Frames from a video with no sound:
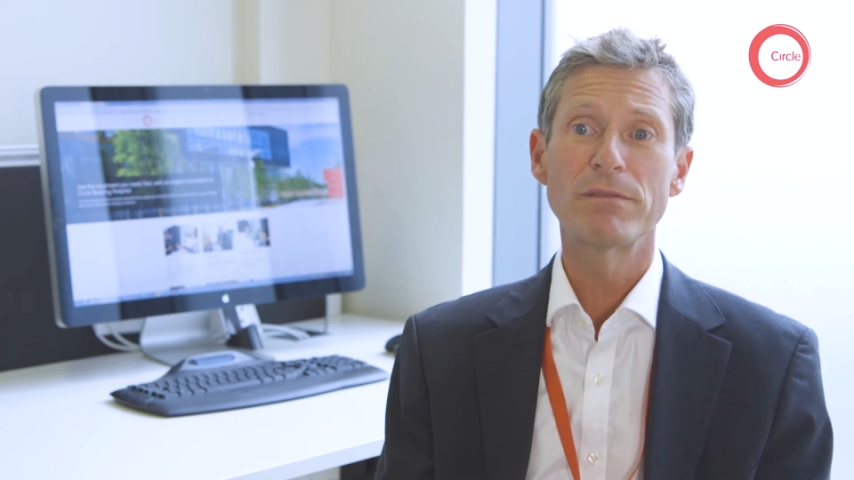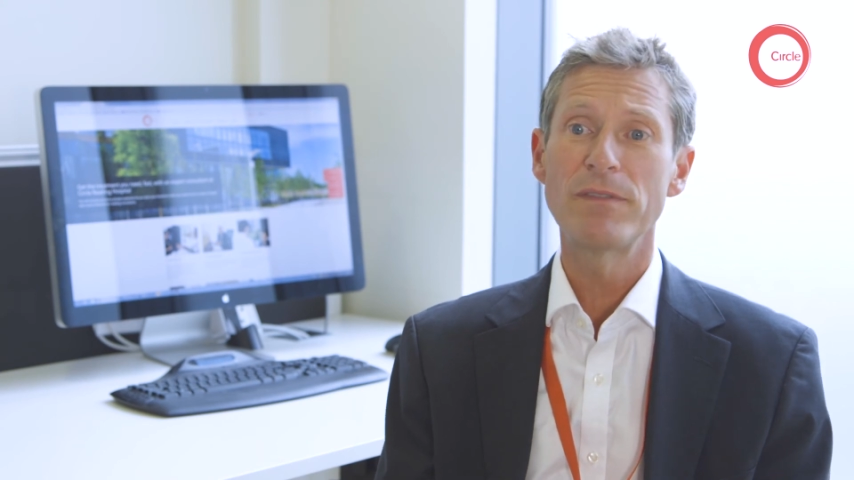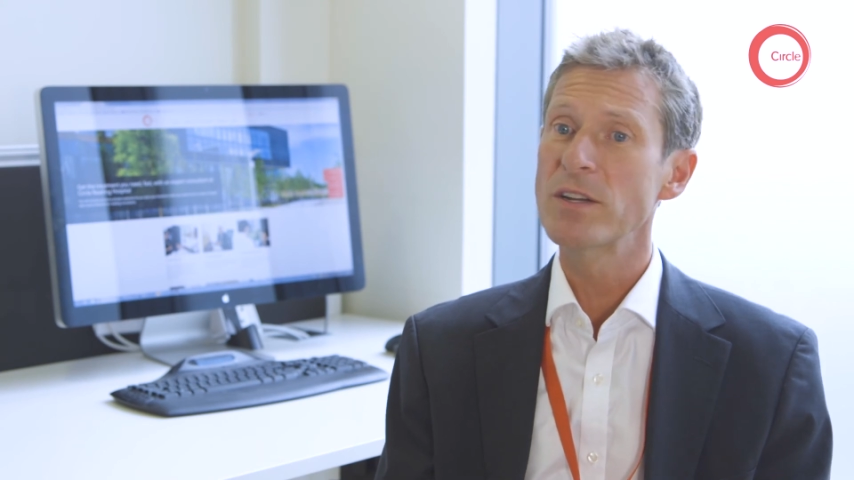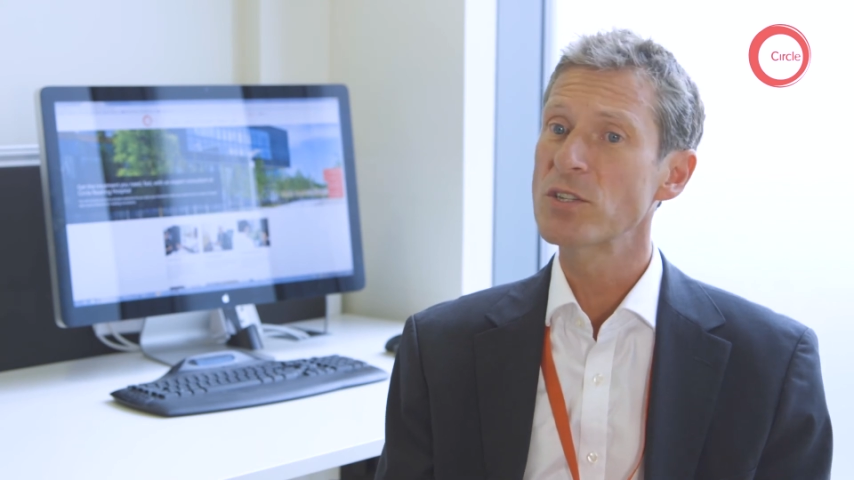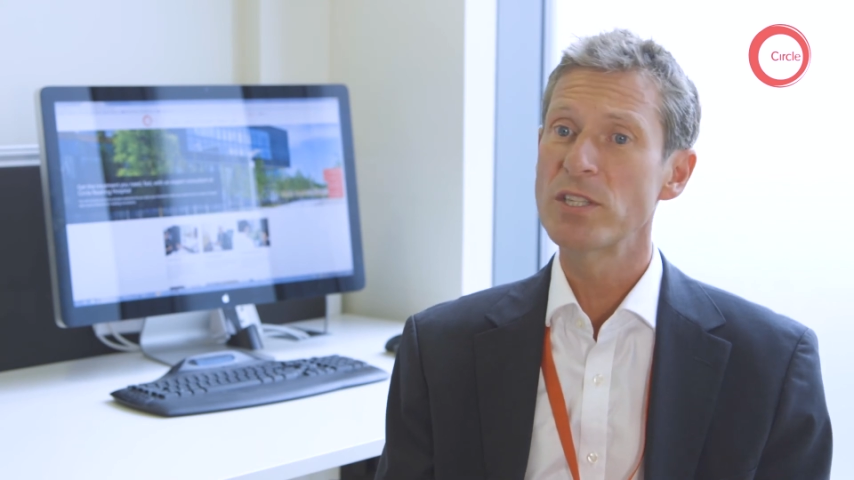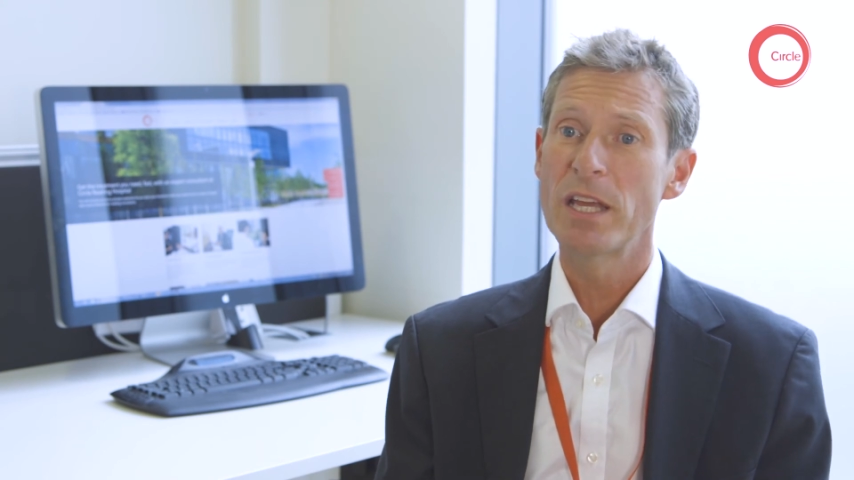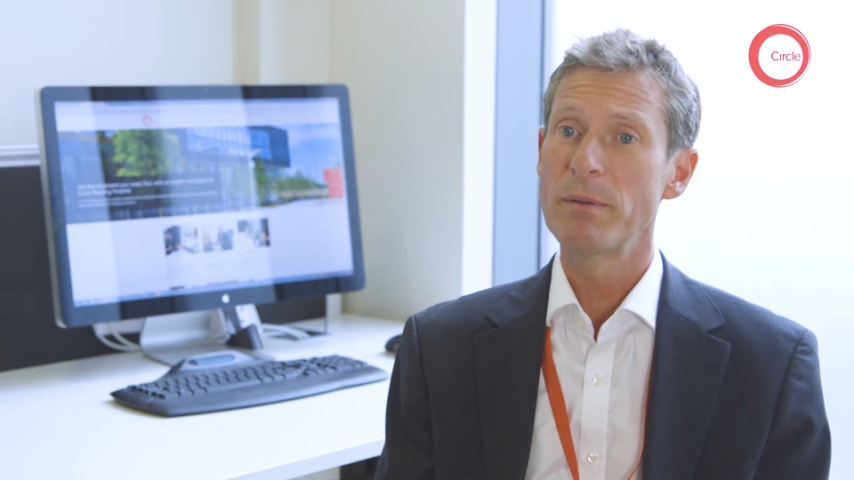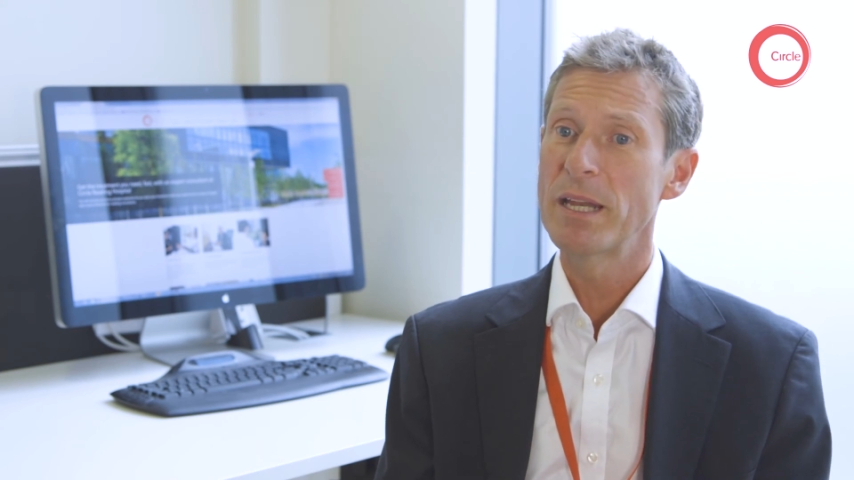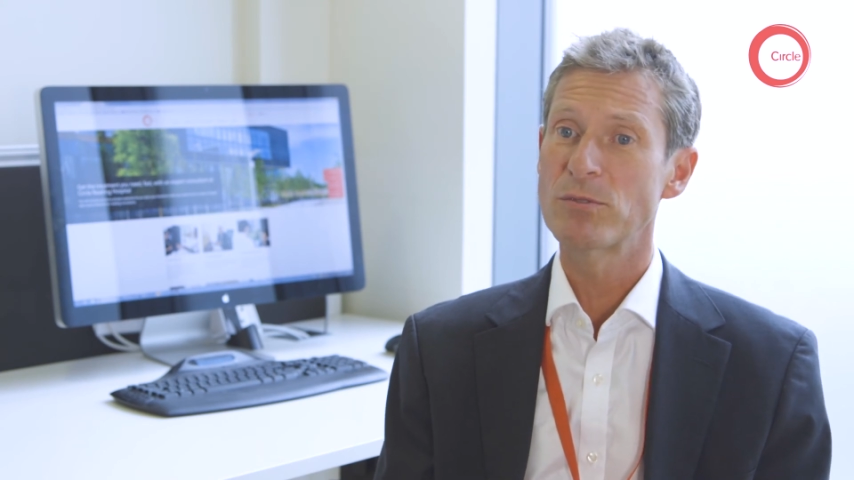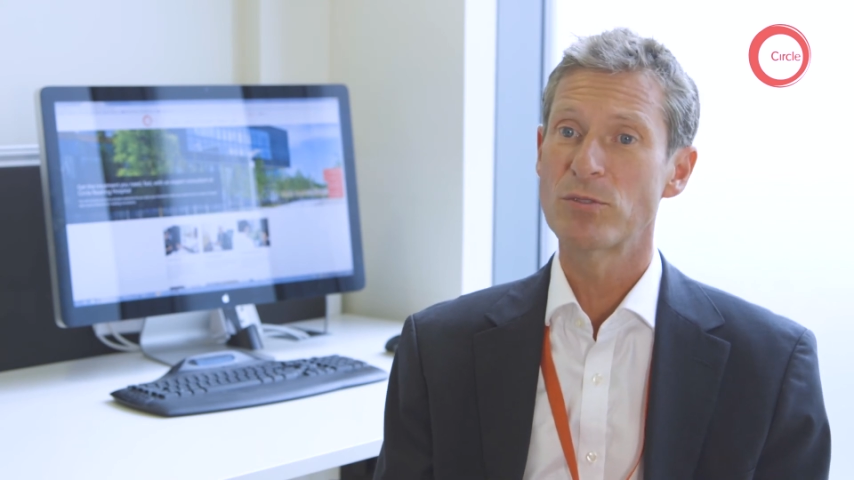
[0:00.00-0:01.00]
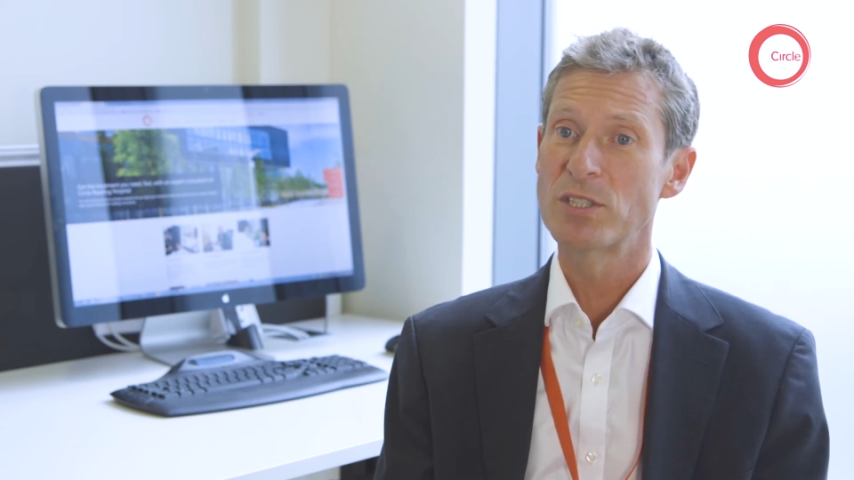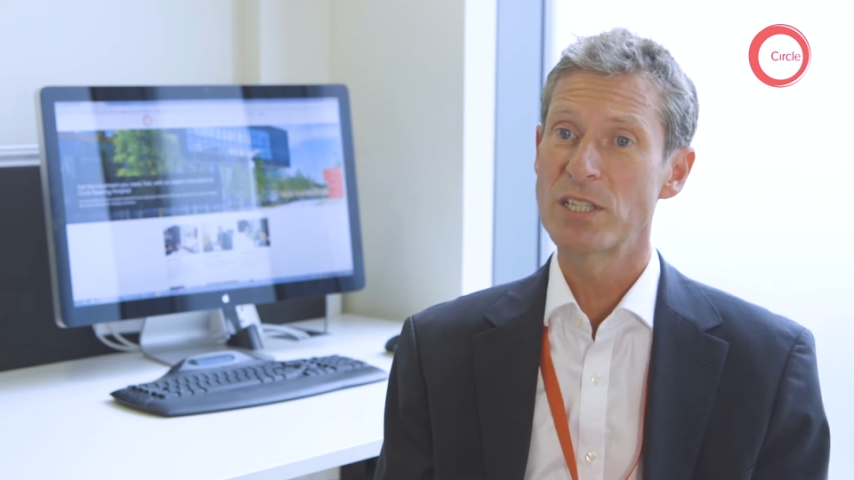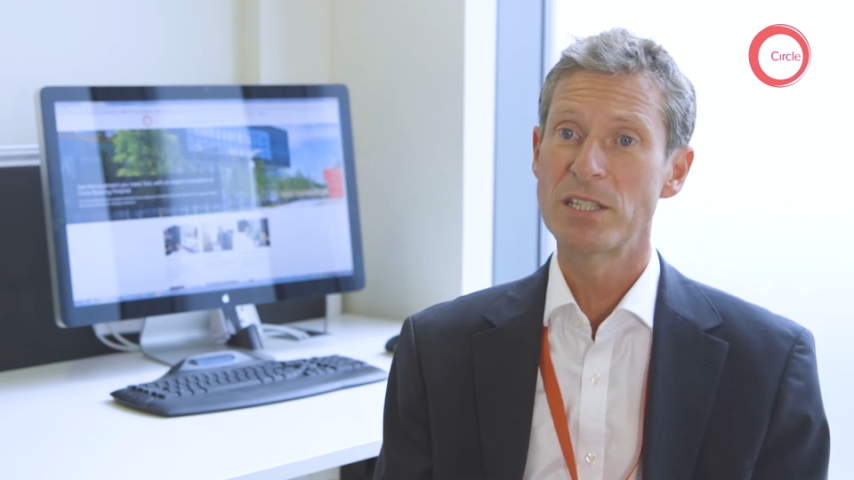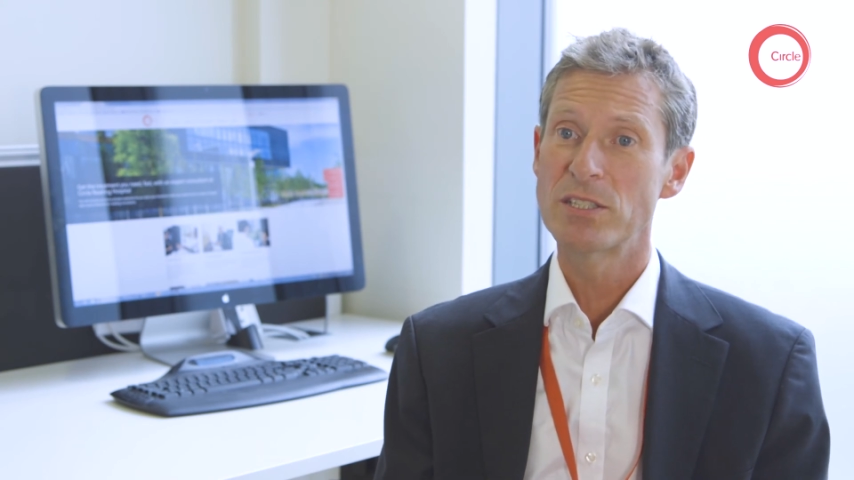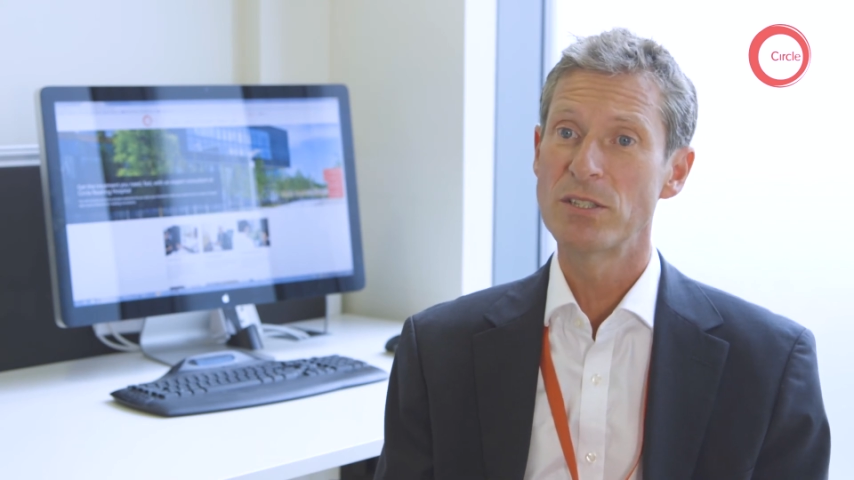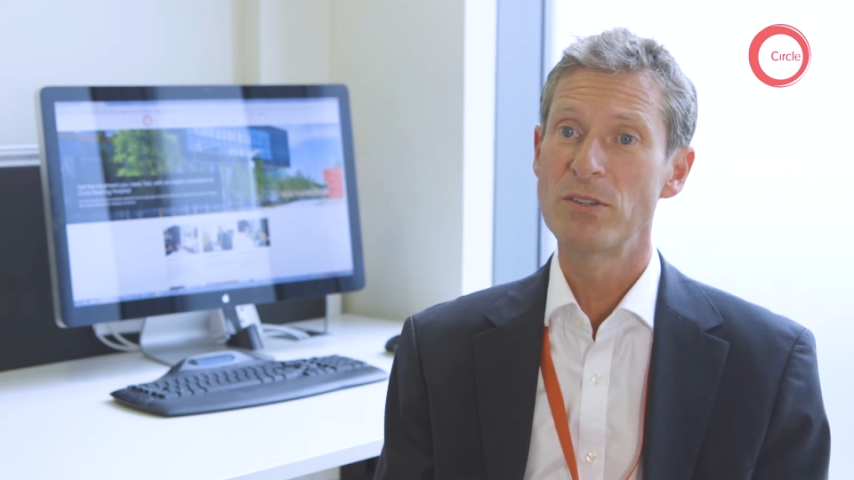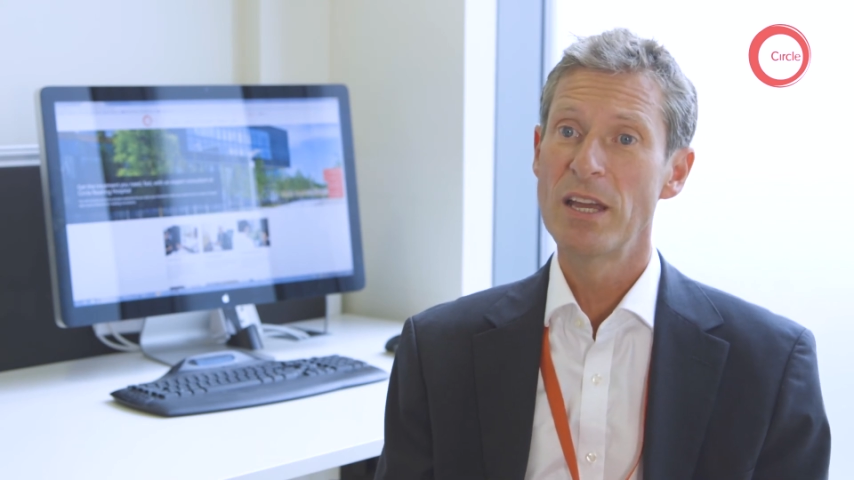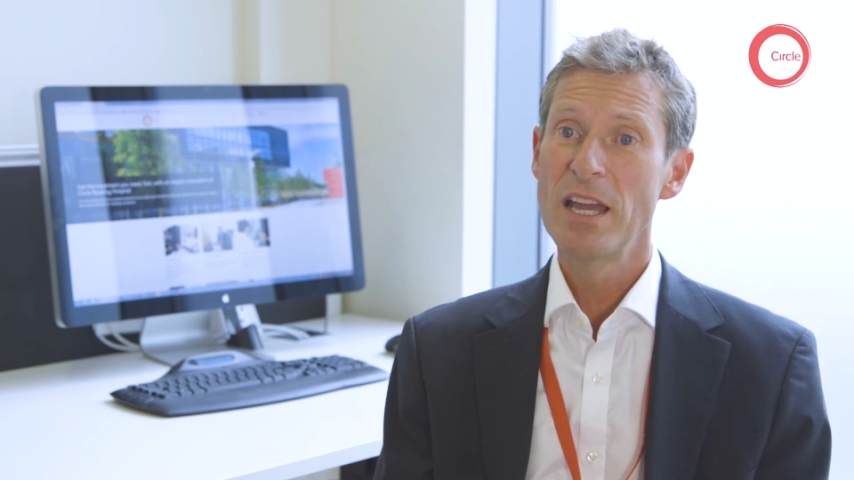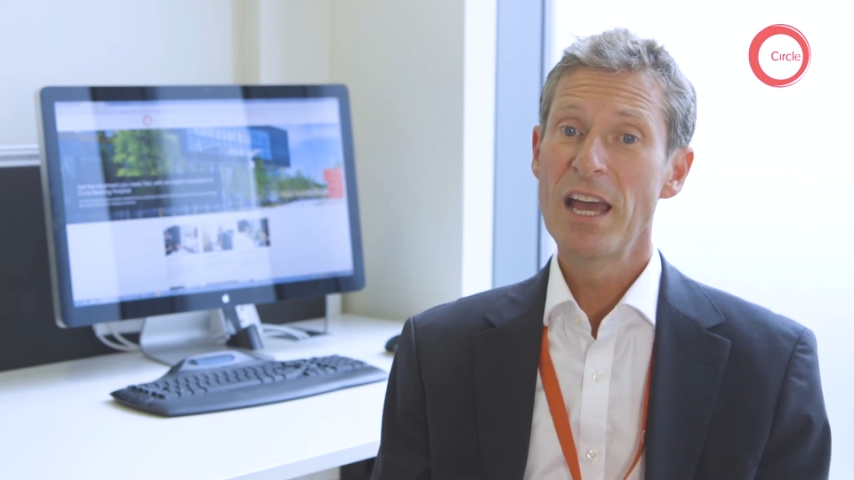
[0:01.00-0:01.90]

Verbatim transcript: of function they've been able to return to,